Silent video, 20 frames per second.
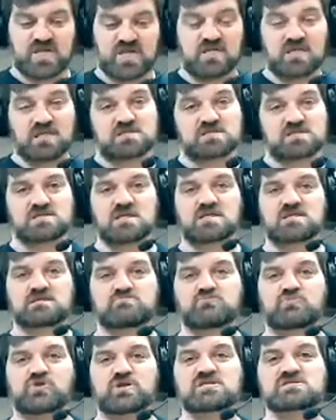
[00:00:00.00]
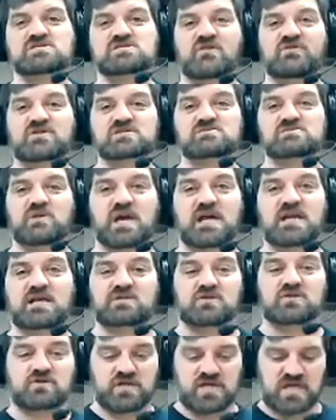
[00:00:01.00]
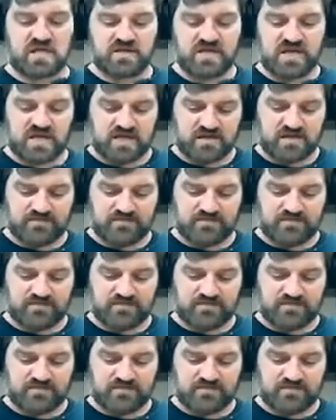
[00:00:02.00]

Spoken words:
It's pretty self-explanatory, I think.